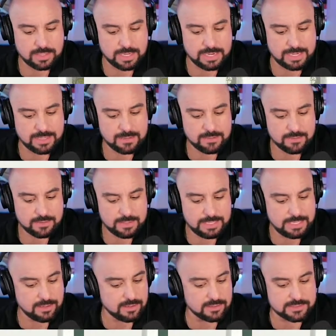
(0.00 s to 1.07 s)
okay,
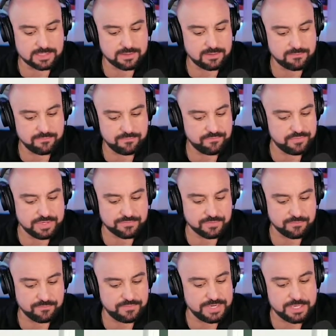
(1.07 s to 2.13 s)
here's a
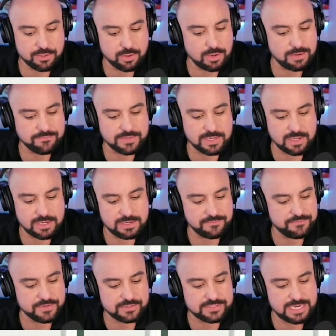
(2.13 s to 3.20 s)
different video I've done.
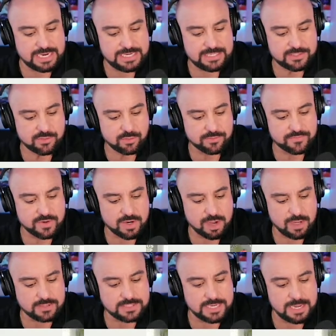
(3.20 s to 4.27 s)
If there's any sort of
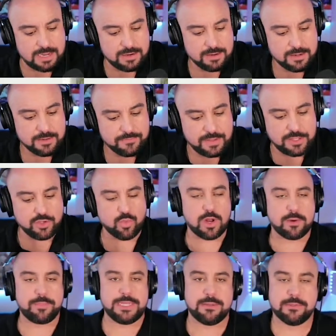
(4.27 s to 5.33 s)
content that you
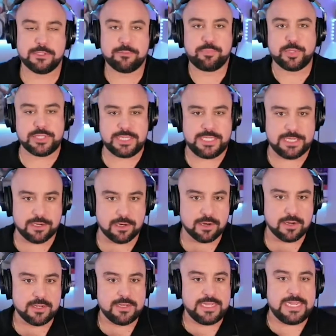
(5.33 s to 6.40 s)
want to be able to put
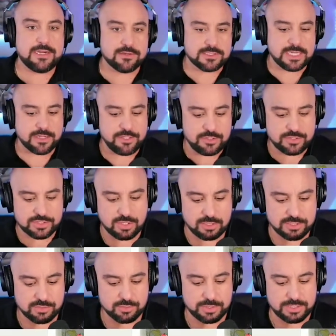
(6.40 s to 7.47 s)
here, here's how you
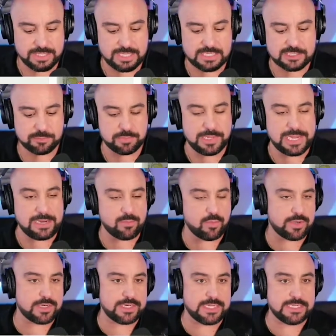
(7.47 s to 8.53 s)
start to really explain
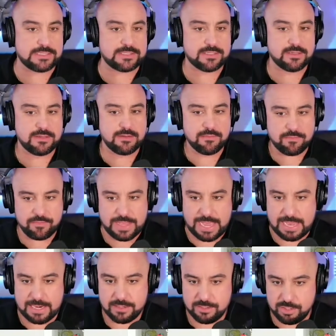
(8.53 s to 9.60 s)
what it is
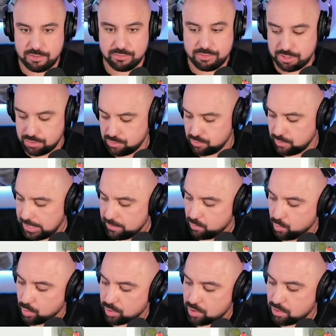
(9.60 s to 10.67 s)
that you do.
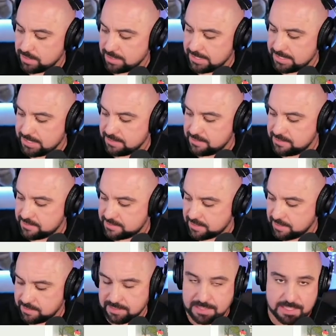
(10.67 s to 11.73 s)
And we're going to get into this
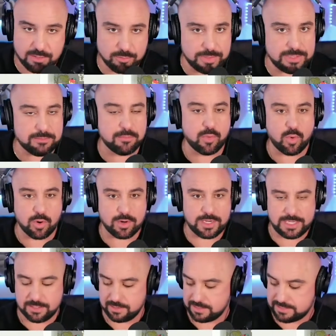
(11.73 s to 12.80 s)
a little bit more
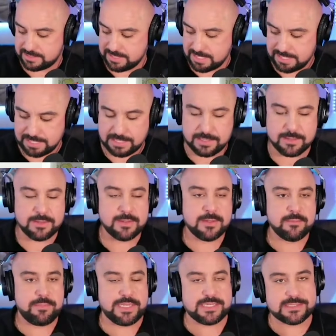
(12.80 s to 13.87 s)
here in a second,
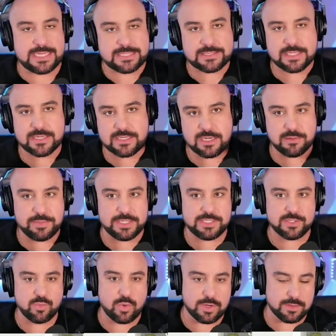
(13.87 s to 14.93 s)
because that's going to come
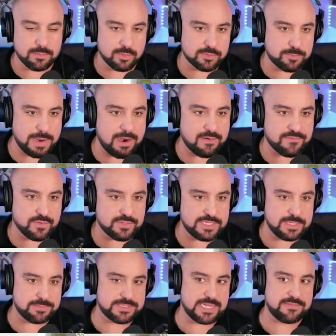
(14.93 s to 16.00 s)
into one of the most powerful
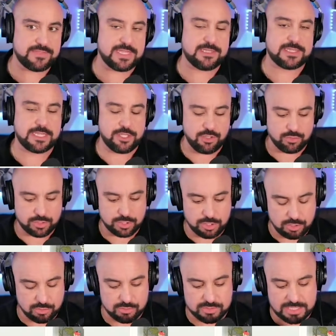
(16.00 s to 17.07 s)
tips I think that you
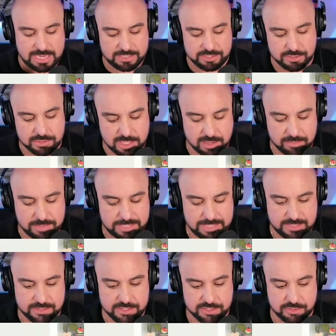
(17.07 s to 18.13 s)
can use as you come
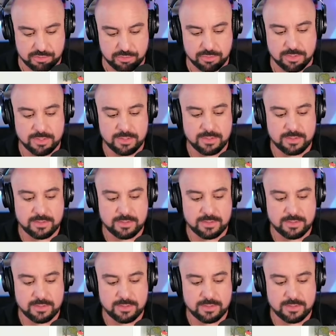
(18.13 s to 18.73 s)
into